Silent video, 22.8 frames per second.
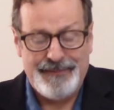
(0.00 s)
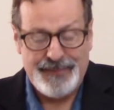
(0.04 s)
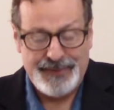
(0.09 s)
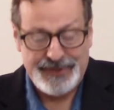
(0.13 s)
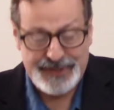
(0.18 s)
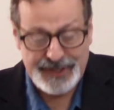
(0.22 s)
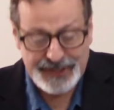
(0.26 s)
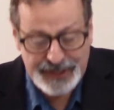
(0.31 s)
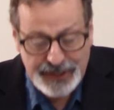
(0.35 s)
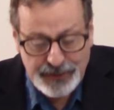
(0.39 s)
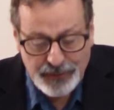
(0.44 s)

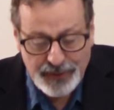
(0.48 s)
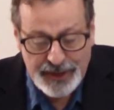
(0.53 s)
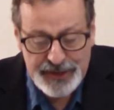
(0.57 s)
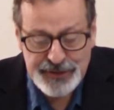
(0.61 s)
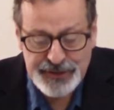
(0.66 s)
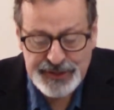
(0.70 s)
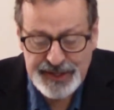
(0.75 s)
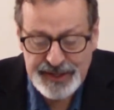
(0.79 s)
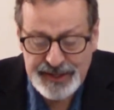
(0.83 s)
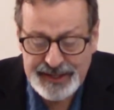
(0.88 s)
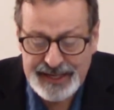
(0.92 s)
to the
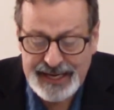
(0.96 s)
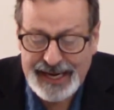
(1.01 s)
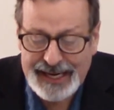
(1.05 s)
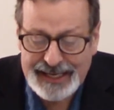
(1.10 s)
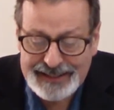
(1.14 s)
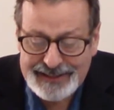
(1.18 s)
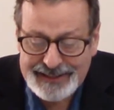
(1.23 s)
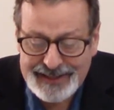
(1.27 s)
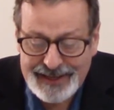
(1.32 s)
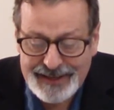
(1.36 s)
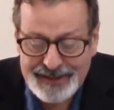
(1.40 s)
Christian
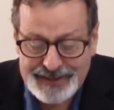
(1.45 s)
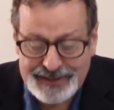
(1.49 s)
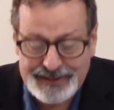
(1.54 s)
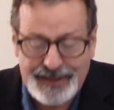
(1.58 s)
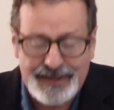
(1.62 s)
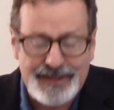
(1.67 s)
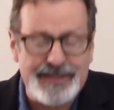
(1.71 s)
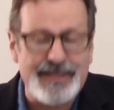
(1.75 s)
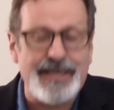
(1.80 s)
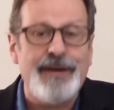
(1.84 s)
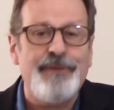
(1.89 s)

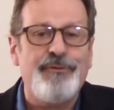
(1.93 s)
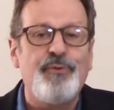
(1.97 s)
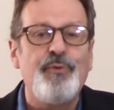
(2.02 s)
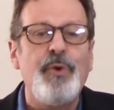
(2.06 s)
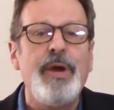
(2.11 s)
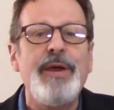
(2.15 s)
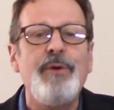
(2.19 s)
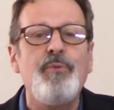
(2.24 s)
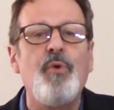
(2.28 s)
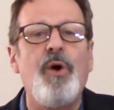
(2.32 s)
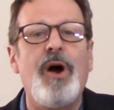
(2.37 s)
existence if
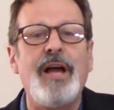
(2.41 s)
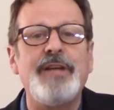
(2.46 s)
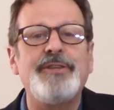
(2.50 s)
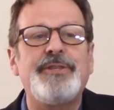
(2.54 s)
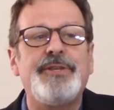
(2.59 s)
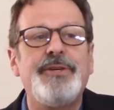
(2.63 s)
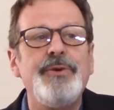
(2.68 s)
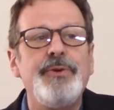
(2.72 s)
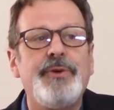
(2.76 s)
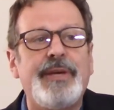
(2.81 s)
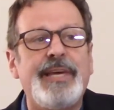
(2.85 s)
we want
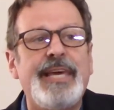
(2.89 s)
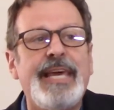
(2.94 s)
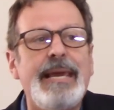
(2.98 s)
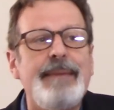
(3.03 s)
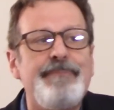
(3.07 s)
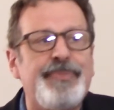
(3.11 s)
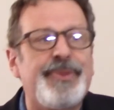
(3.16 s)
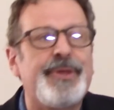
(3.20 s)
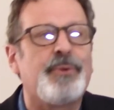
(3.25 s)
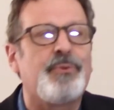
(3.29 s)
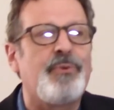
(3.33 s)
to
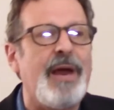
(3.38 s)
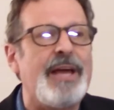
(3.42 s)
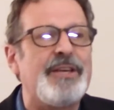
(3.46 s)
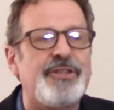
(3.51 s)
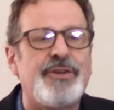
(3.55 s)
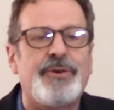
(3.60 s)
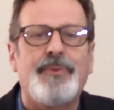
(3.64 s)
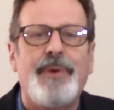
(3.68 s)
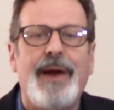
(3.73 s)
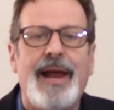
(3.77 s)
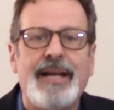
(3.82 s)
keep the
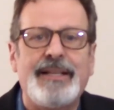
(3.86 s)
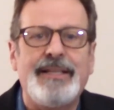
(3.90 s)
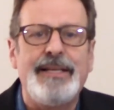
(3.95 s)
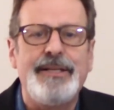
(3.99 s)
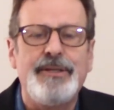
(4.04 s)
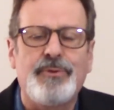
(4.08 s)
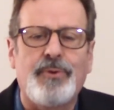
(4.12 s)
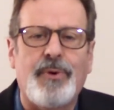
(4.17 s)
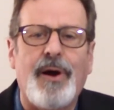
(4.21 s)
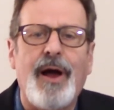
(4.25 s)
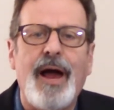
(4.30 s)

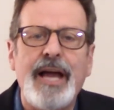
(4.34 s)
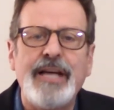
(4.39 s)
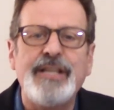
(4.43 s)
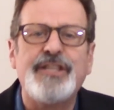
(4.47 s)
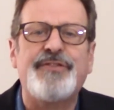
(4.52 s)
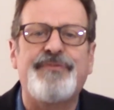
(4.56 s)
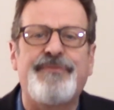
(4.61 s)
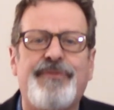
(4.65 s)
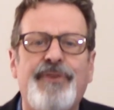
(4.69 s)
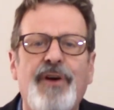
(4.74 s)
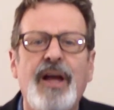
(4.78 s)
resurrected
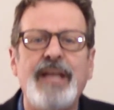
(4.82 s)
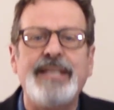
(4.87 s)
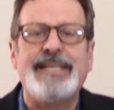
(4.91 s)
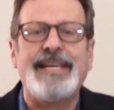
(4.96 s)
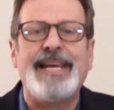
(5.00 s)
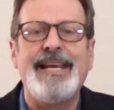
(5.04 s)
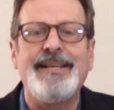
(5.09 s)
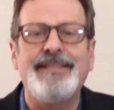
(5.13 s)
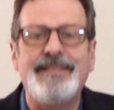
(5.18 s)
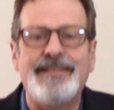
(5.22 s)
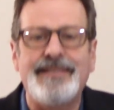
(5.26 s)
Christ front
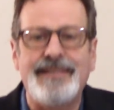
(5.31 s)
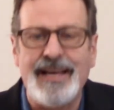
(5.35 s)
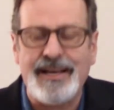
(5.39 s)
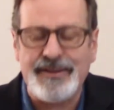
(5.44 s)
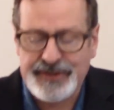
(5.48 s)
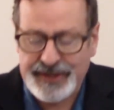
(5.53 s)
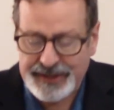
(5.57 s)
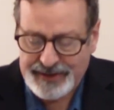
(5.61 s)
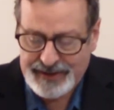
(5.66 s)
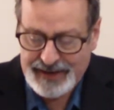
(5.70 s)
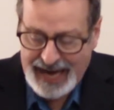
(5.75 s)
and
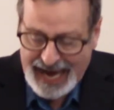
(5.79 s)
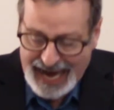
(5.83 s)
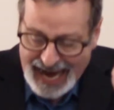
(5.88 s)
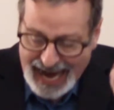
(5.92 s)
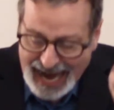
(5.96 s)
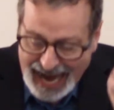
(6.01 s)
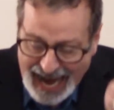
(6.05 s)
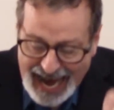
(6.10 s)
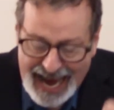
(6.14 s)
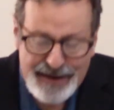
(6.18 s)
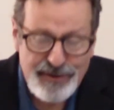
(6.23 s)
center
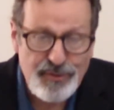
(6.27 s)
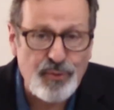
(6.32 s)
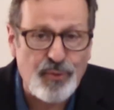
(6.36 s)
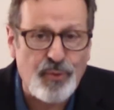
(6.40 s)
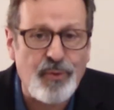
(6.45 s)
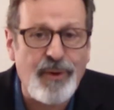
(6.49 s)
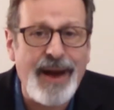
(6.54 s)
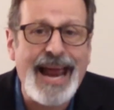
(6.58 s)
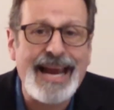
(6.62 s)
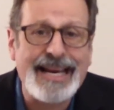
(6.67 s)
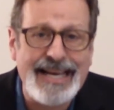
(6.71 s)

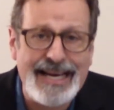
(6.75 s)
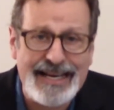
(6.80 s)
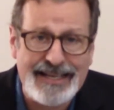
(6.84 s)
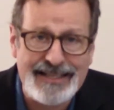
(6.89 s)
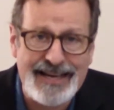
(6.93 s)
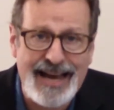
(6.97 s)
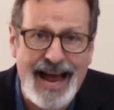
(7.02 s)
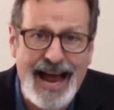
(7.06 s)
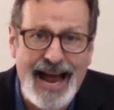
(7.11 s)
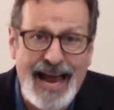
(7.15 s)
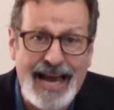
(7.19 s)
and
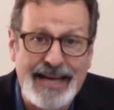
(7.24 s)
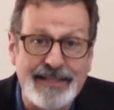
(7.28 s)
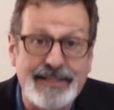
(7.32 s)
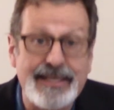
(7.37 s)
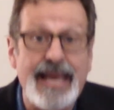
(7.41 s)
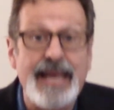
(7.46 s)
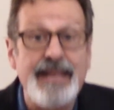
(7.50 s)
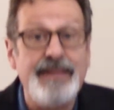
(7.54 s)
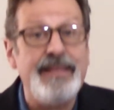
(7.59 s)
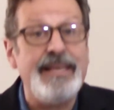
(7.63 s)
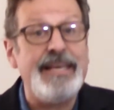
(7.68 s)
recognized.
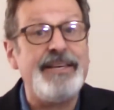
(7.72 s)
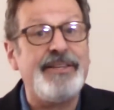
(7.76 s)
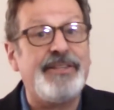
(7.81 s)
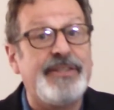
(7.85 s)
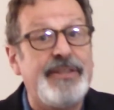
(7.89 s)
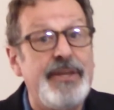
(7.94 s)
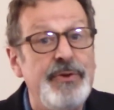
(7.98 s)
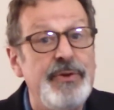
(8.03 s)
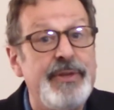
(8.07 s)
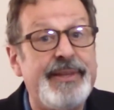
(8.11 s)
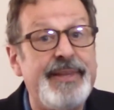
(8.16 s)
And these
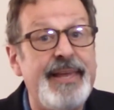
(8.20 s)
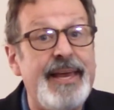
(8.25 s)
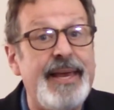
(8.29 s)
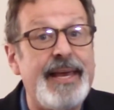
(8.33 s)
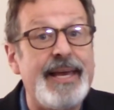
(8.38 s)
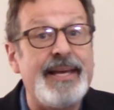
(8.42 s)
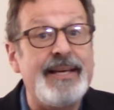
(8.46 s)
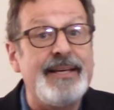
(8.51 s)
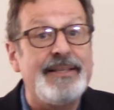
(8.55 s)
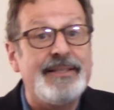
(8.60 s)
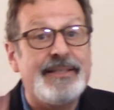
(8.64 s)
two
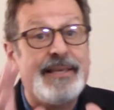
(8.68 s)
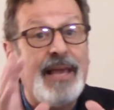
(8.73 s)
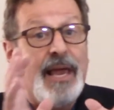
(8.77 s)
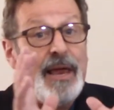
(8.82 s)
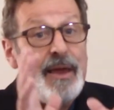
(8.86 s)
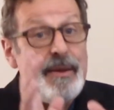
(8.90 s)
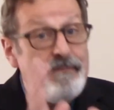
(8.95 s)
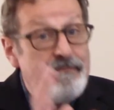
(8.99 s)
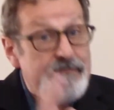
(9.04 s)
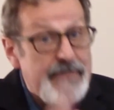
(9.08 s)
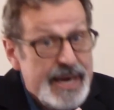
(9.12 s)
things,
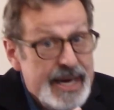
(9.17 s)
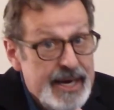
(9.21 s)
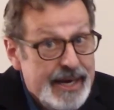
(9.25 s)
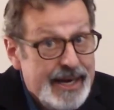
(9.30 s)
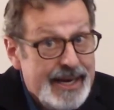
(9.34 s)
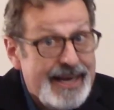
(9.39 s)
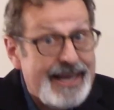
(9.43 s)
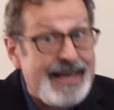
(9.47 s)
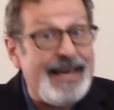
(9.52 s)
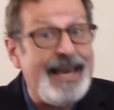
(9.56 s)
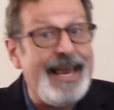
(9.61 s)

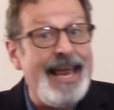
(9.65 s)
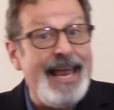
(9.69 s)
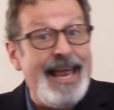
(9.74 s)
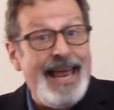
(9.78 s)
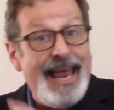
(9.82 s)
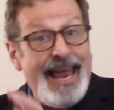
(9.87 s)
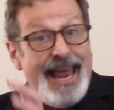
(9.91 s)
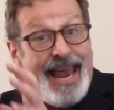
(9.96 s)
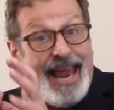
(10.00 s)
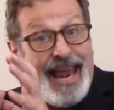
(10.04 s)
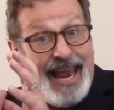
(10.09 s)
meeting
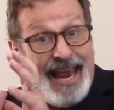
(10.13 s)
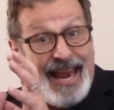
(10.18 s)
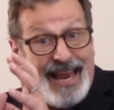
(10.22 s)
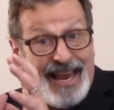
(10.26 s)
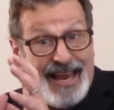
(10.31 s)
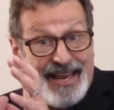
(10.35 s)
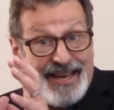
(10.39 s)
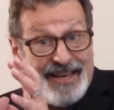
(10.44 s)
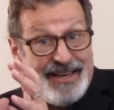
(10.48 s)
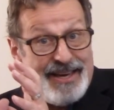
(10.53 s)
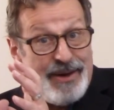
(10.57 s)

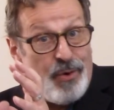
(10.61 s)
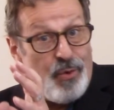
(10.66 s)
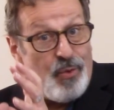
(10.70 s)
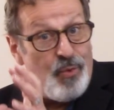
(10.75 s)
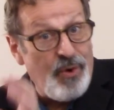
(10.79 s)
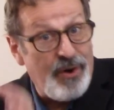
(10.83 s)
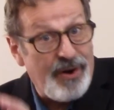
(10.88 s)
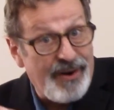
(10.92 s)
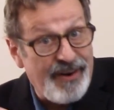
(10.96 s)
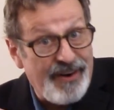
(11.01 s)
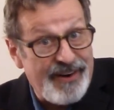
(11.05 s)
and
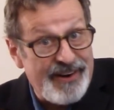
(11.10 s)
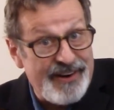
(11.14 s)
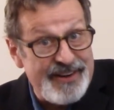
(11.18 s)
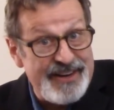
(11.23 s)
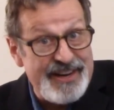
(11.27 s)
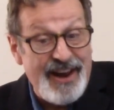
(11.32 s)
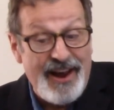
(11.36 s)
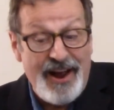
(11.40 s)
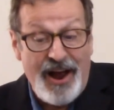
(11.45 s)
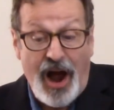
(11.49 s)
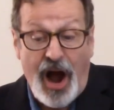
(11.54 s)

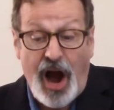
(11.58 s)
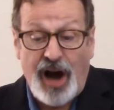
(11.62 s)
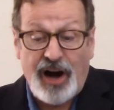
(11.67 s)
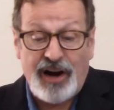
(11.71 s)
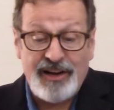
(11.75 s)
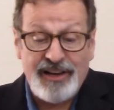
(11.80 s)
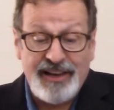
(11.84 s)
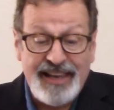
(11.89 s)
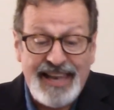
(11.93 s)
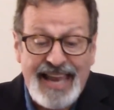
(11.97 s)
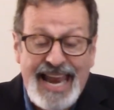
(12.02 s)
word, are
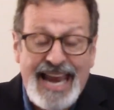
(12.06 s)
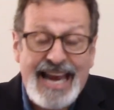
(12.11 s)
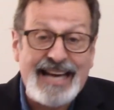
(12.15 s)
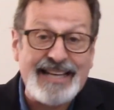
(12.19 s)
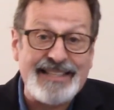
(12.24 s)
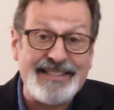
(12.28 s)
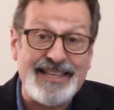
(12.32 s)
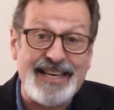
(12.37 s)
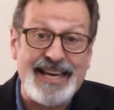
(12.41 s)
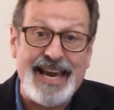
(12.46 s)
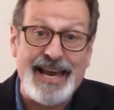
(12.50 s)

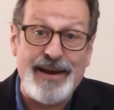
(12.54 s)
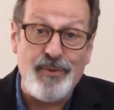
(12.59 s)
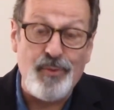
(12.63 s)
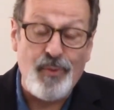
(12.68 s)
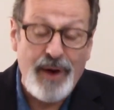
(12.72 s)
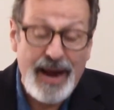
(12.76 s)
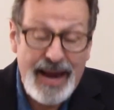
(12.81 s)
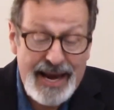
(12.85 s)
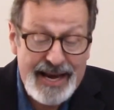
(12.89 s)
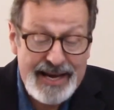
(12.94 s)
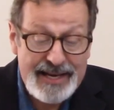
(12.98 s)
linked in
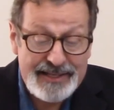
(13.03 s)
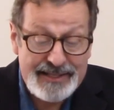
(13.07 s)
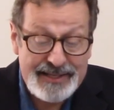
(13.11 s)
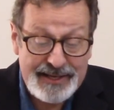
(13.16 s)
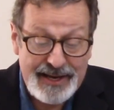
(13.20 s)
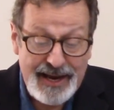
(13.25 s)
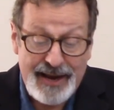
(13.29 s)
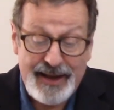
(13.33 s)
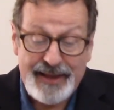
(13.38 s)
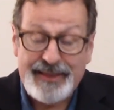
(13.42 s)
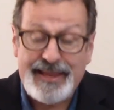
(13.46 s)
ways
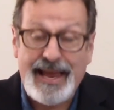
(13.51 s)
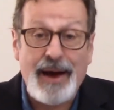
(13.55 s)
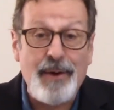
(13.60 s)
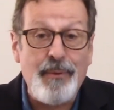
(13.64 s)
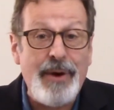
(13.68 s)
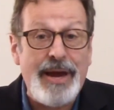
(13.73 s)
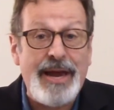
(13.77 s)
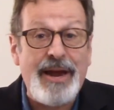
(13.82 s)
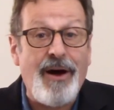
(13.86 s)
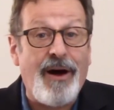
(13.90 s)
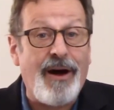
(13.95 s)
that
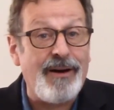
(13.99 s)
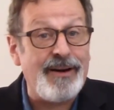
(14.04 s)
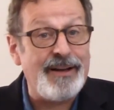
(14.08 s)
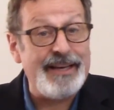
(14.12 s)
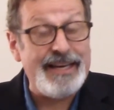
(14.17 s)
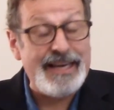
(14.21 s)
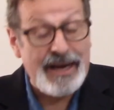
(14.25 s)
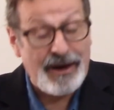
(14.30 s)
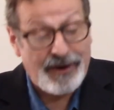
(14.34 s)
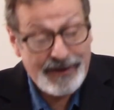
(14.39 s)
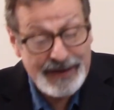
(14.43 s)
we
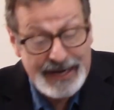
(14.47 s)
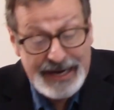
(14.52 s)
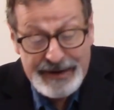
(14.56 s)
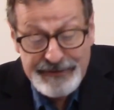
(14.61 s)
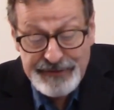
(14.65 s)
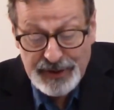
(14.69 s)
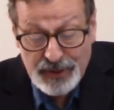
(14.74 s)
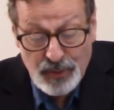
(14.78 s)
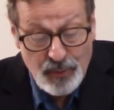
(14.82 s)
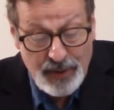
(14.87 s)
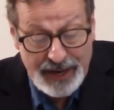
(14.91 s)
hardly are
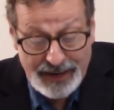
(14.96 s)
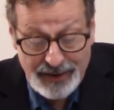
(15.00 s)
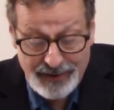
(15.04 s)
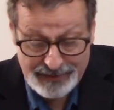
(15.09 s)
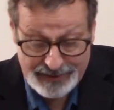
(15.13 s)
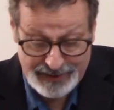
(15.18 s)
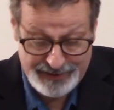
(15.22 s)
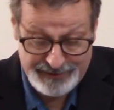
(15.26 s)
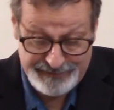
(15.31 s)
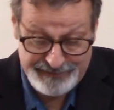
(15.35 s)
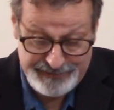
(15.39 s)
even aware
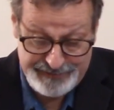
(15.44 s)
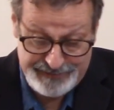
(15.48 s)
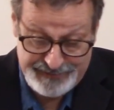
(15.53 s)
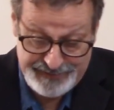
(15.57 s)
of.